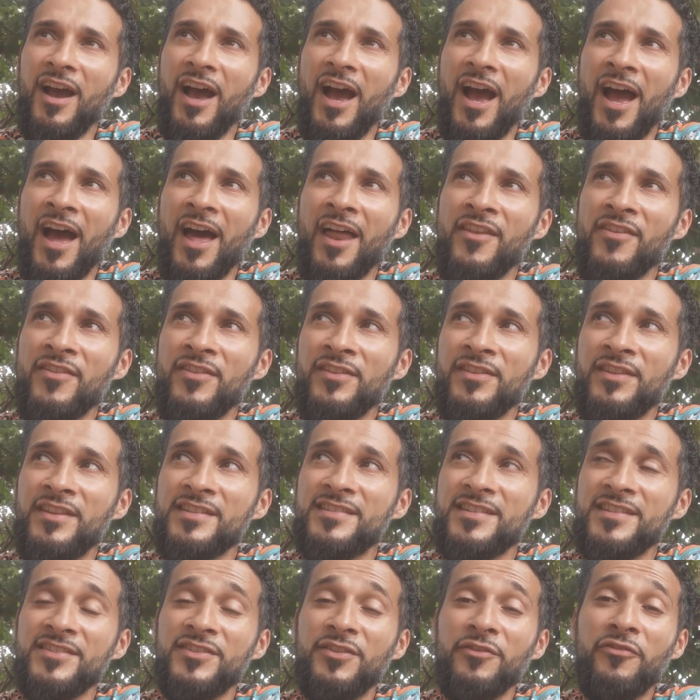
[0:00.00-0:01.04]
and
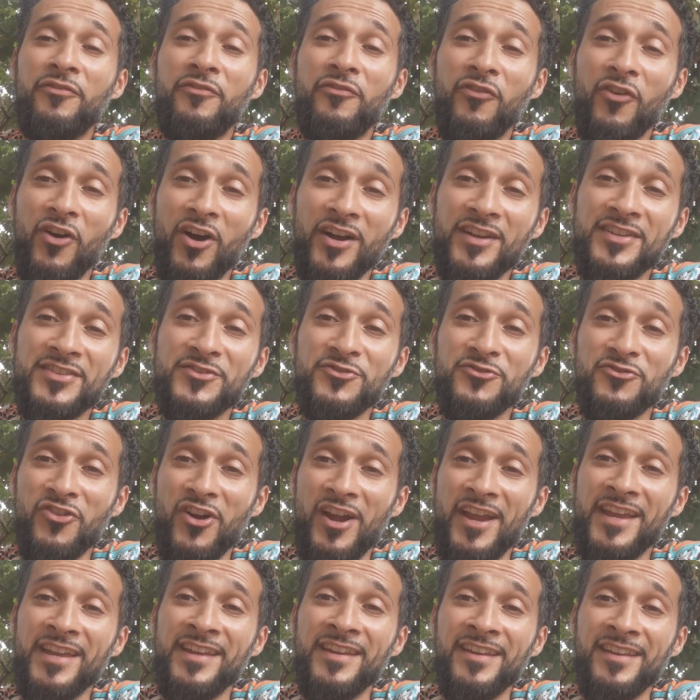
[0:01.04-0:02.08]
this is the first
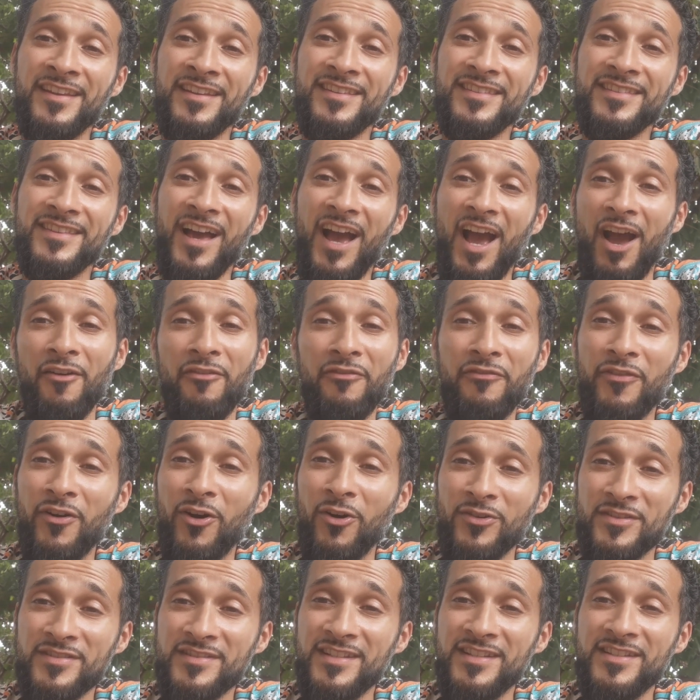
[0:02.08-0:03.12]
rain that I've
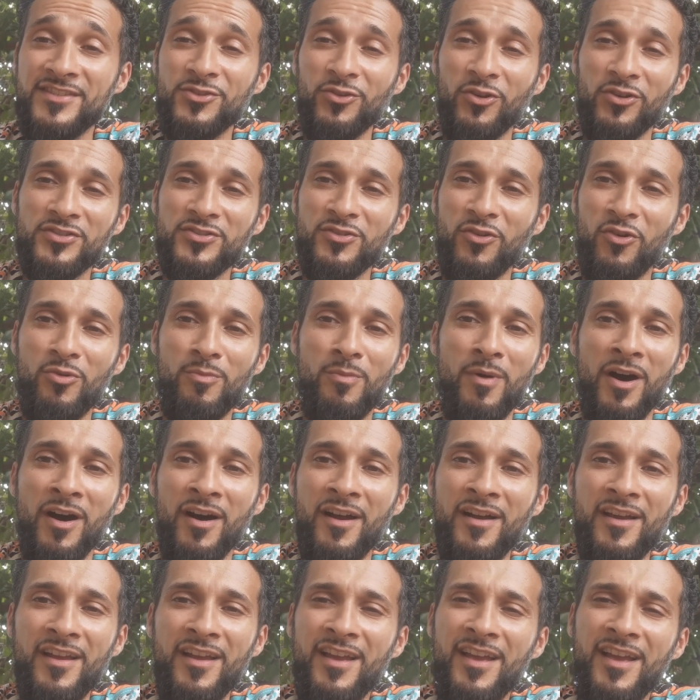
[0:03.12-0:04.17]
felt since October.
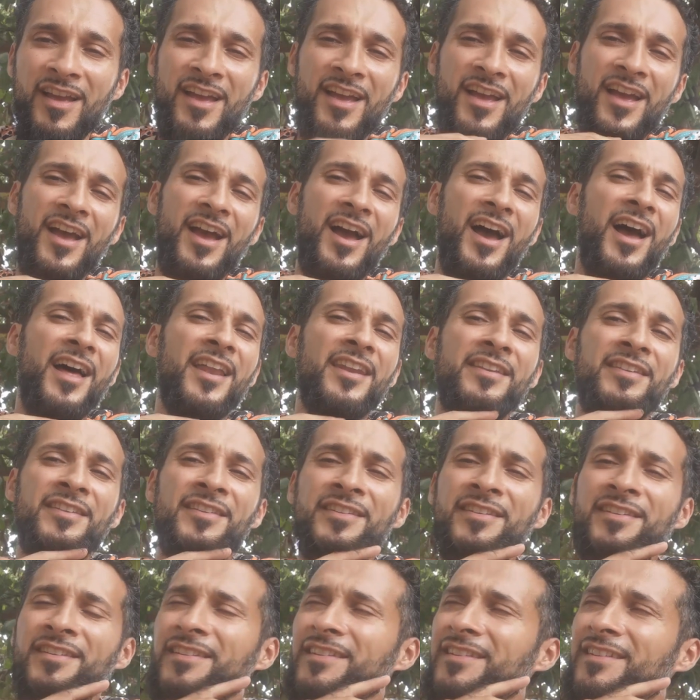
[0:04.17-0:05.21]

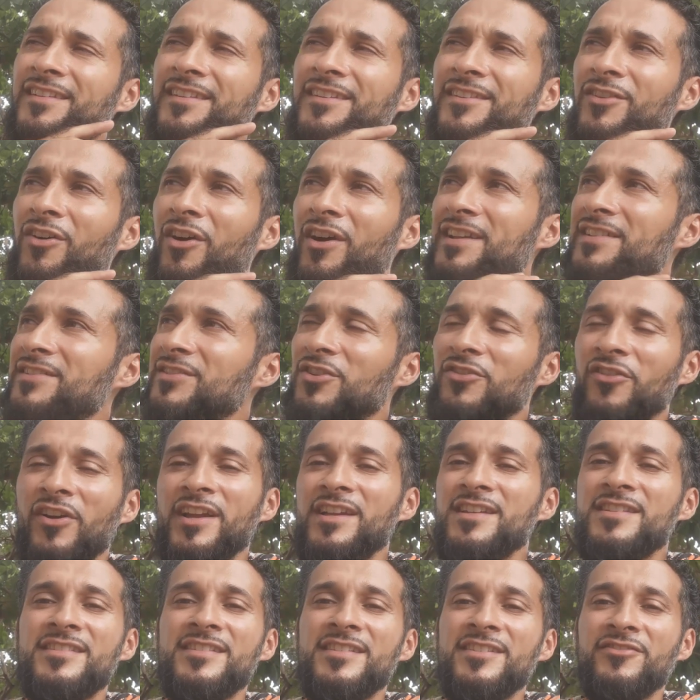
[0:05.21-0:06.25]
And you know, it's
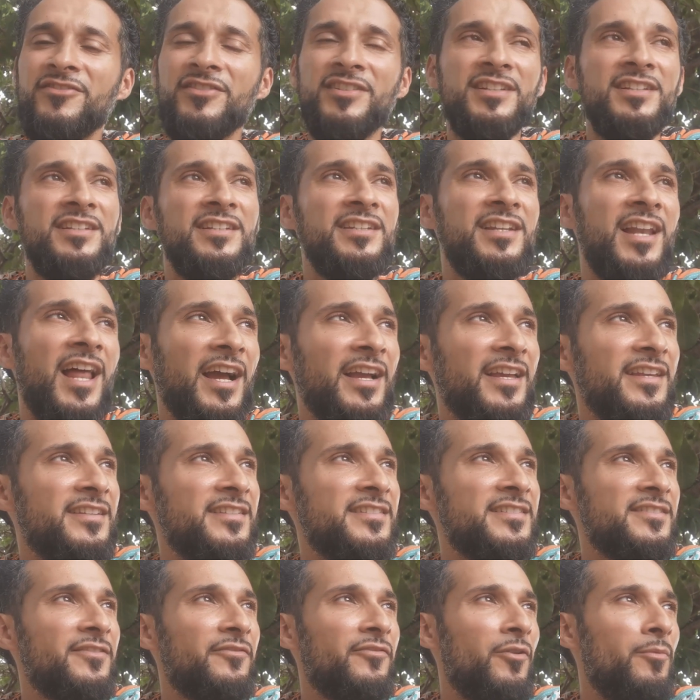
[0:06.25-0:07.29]
crazy really. Like,
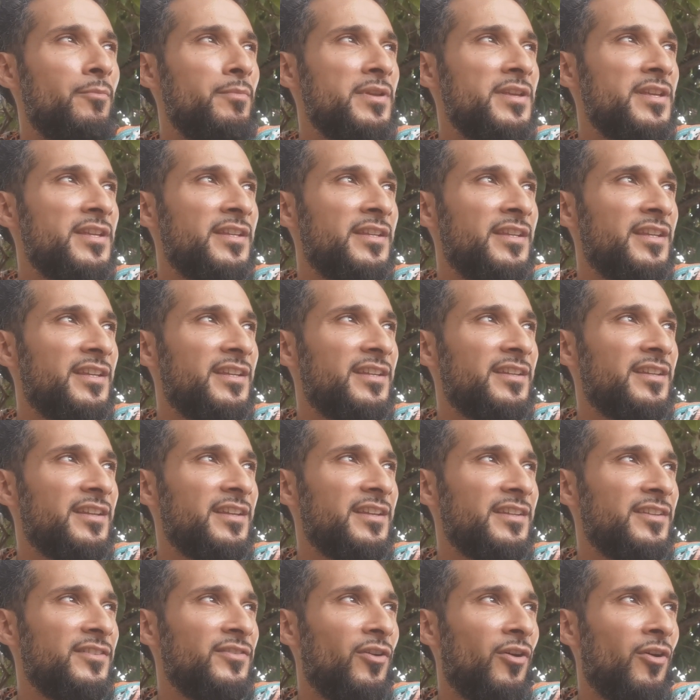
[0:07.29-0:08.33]
it's, for me,
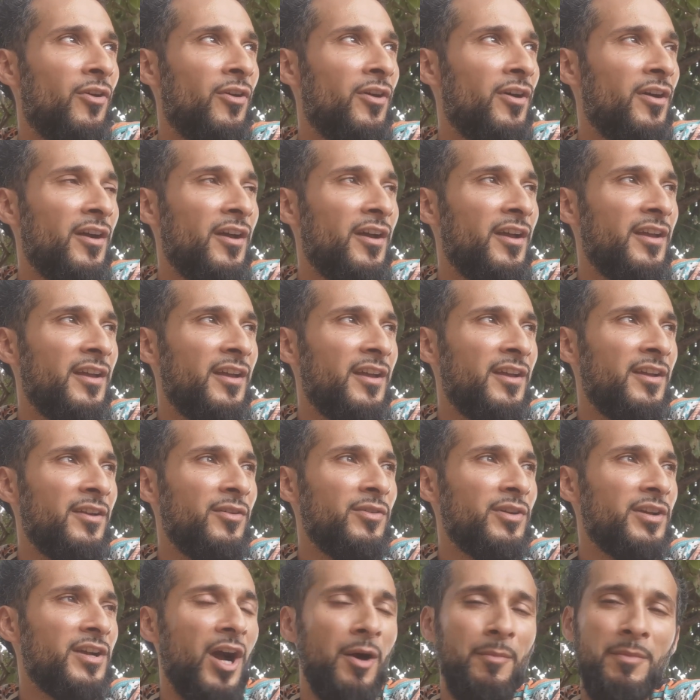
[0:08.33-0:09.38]
you know,
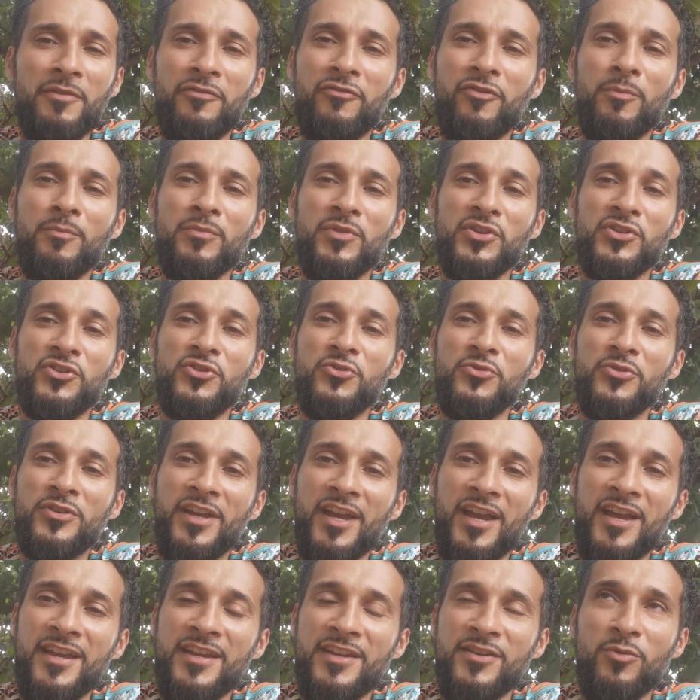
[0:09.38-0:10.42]
coming from the
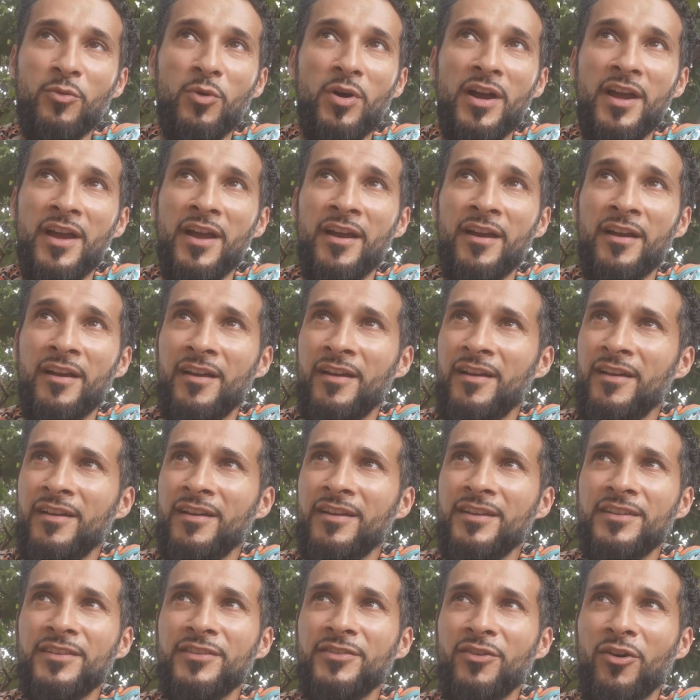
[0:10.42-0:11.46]
UK where,
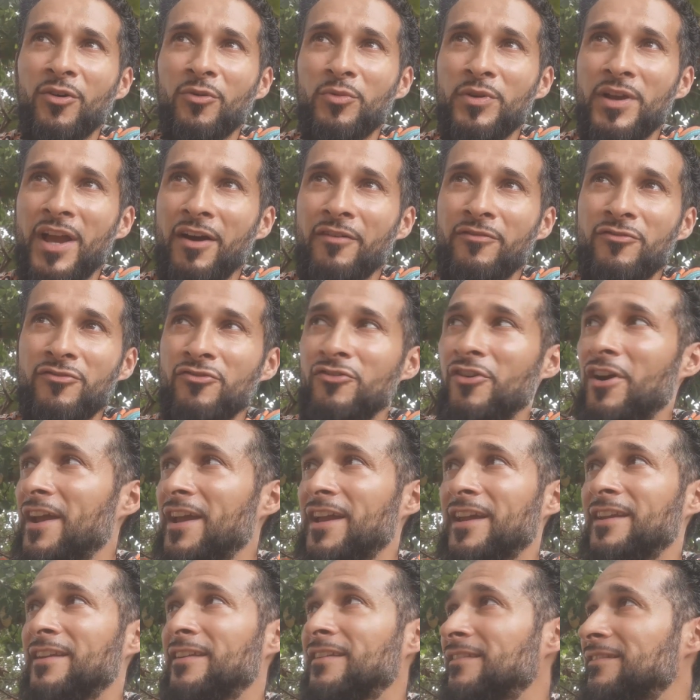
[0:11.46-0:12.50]
you know, we have
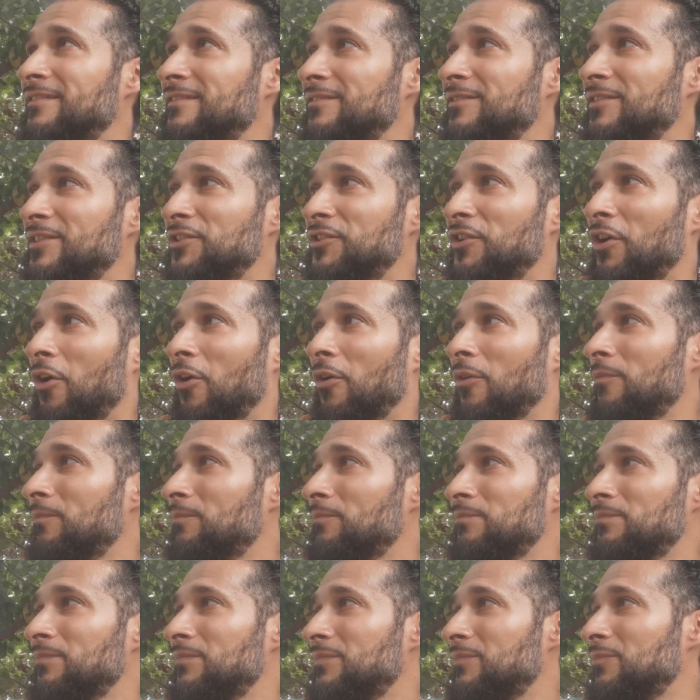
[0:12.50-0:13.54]
rain, you know,
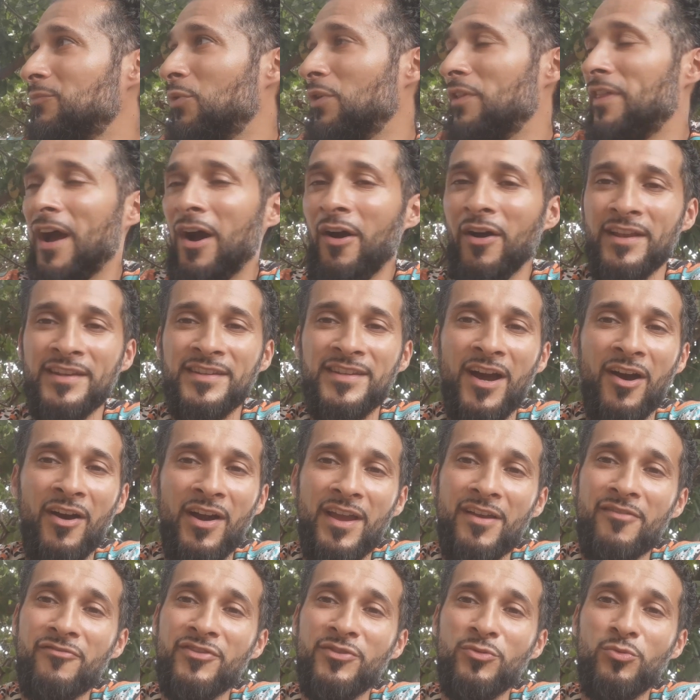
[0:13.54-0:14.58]
without a doubt
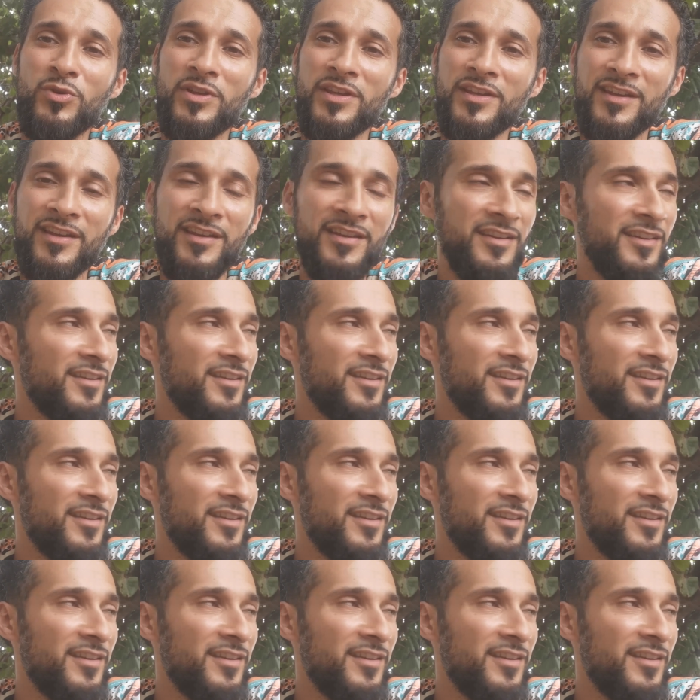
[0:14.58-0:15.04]
every week.